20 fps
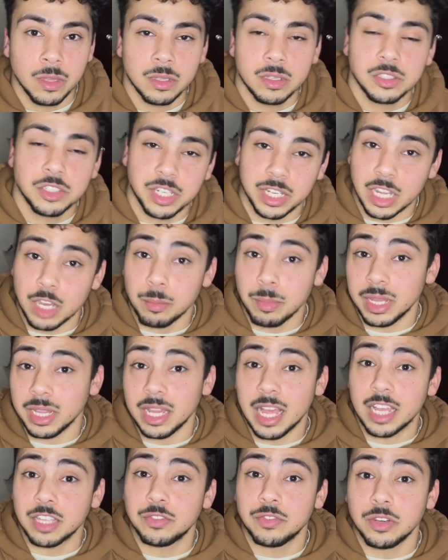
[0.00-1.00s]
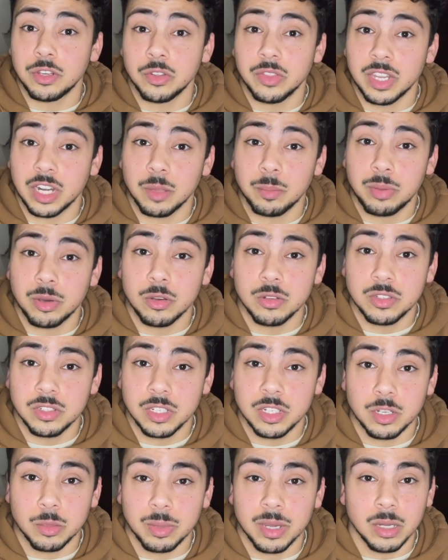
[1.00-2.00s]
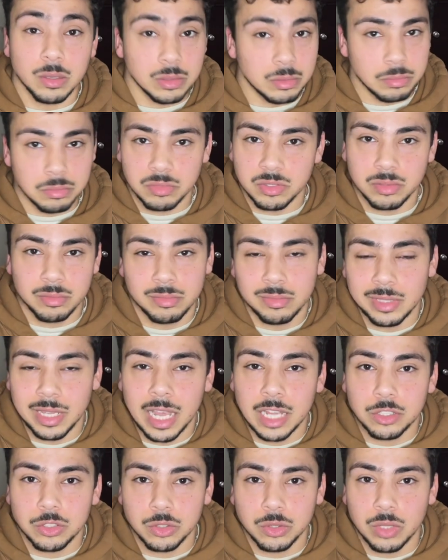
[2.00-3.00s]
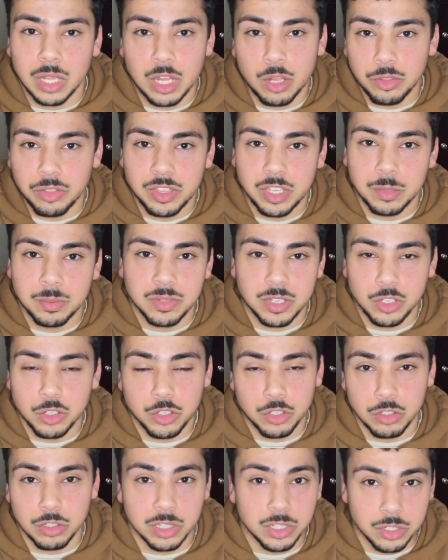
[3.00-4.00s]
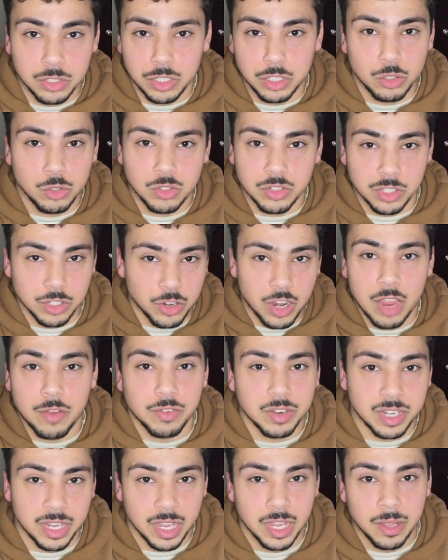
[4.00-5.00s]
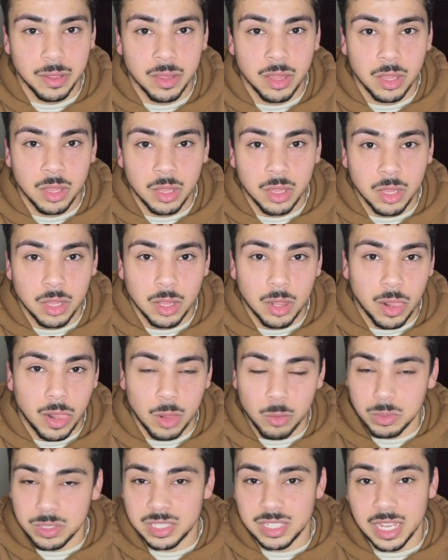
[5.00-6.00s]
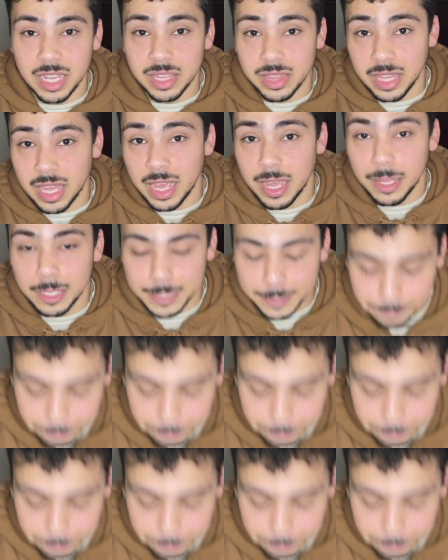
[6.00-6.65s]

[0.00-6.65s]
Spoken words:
check out my last video that I posted about natural health tips that you can literally use in your everyday. And with saying that,